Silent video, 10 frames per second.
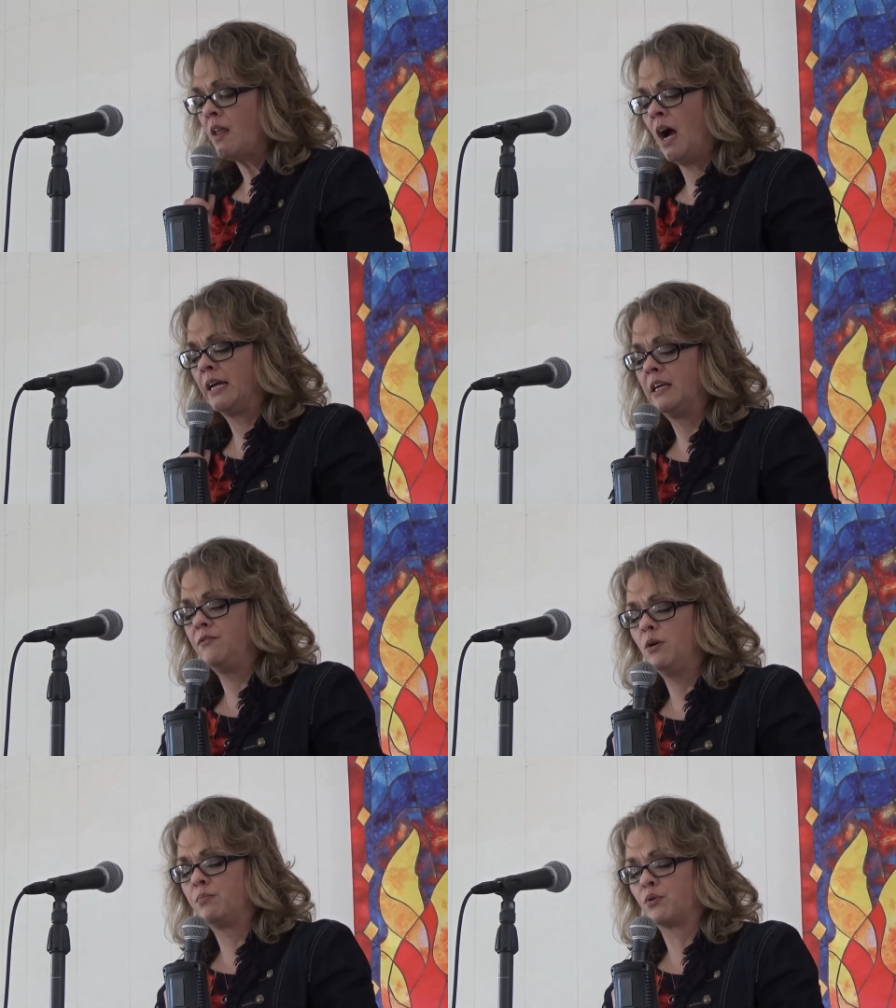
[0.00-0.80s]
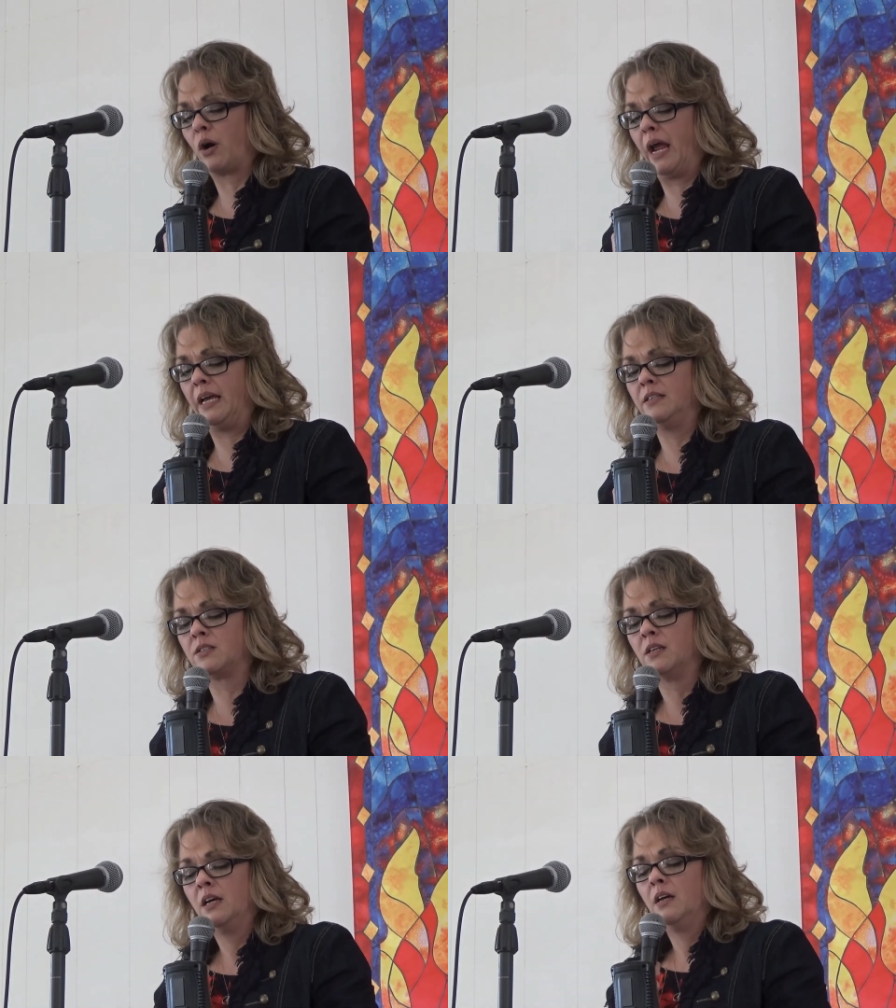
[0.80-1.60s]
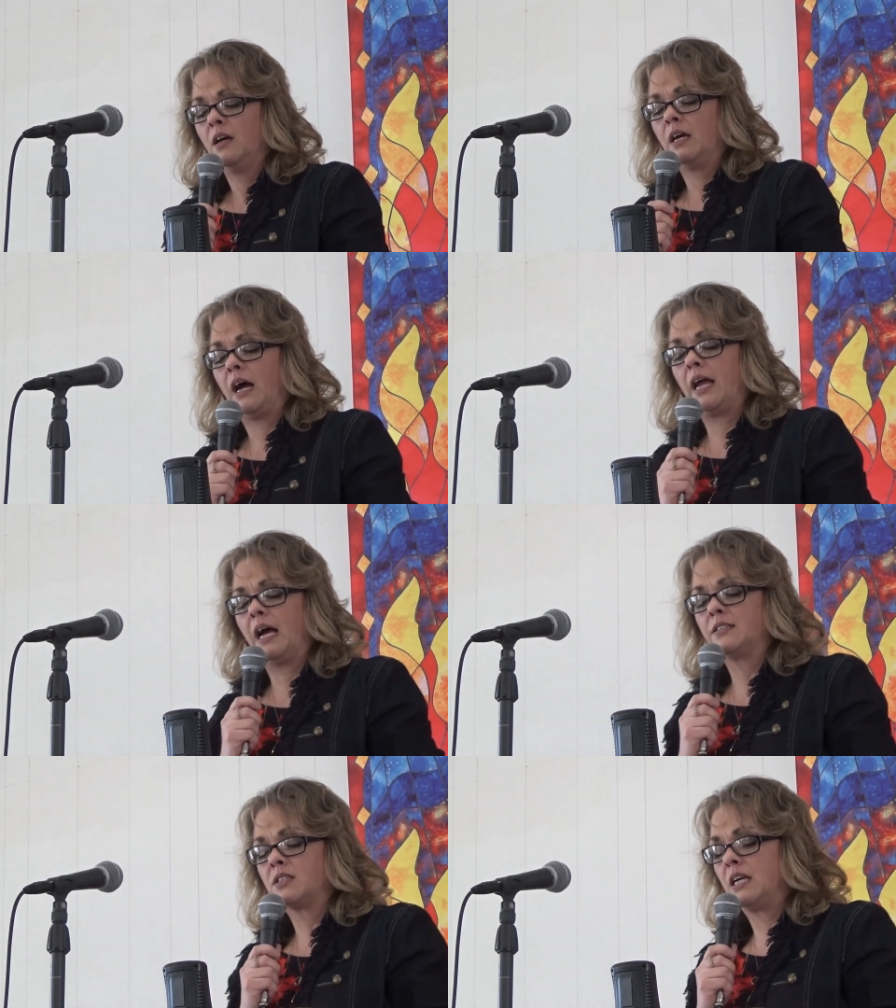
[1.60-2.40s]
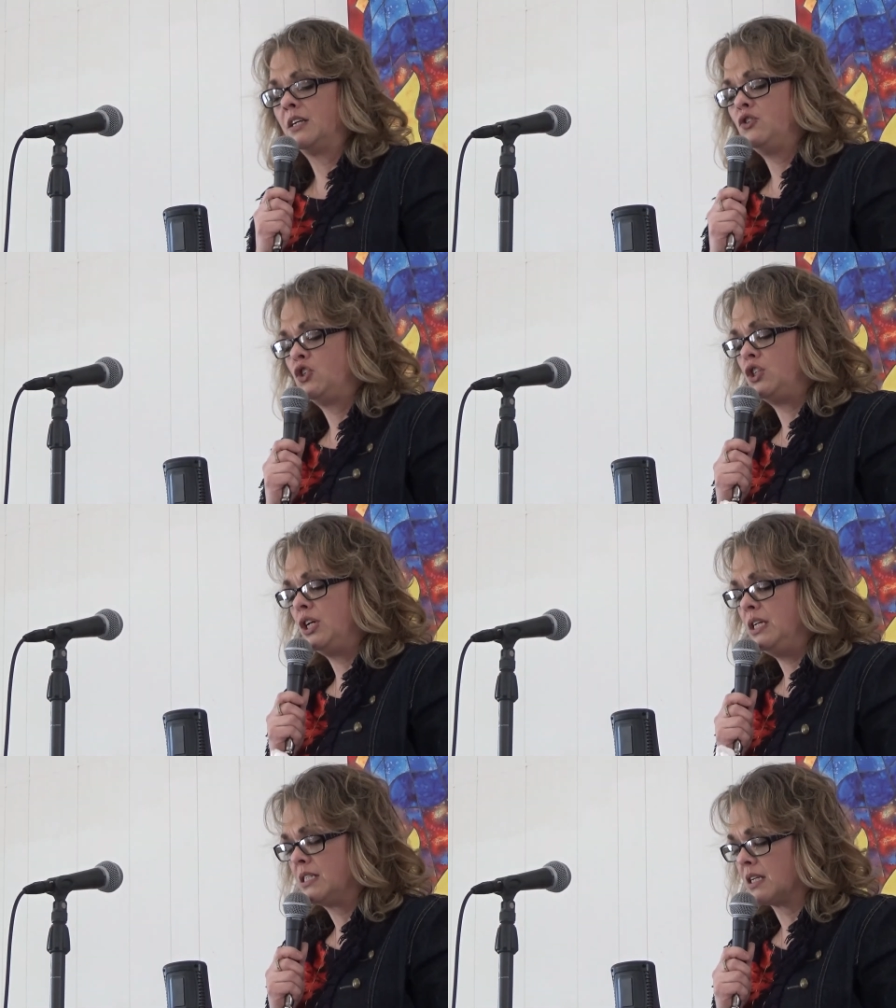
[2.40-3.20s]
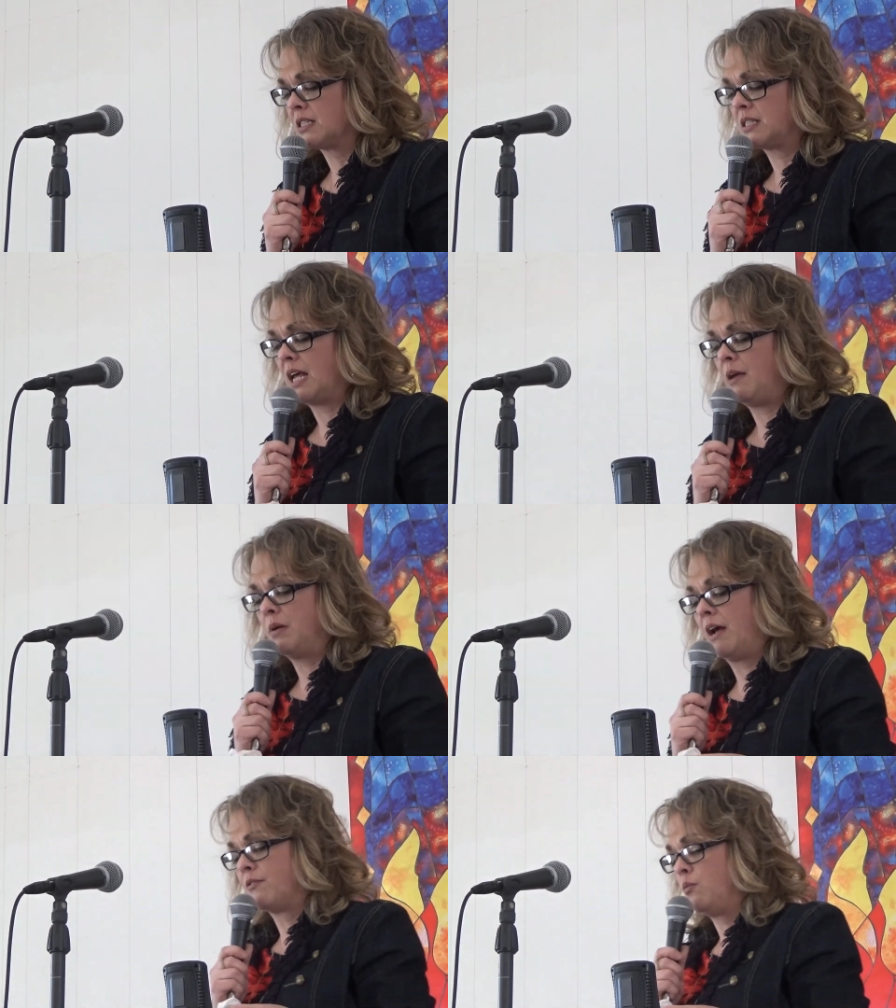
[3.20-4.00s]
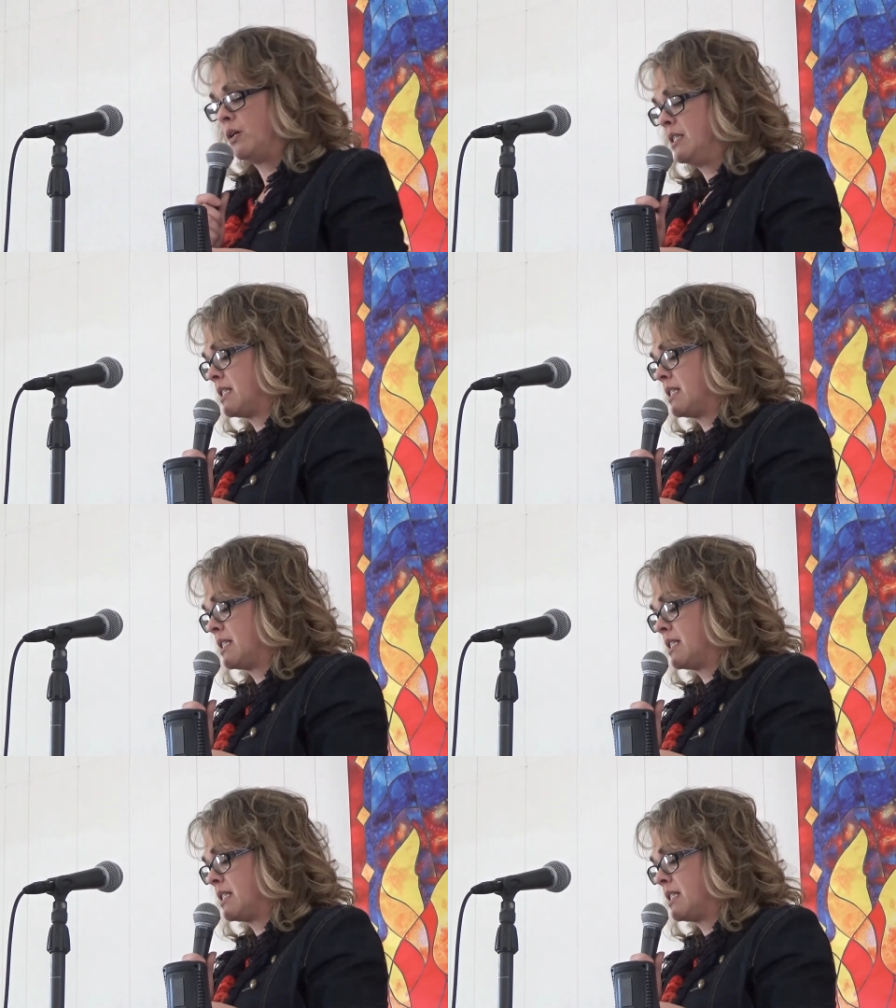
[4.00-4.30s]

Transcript: I give you praise. And I ask it in Jesus' name. And everyone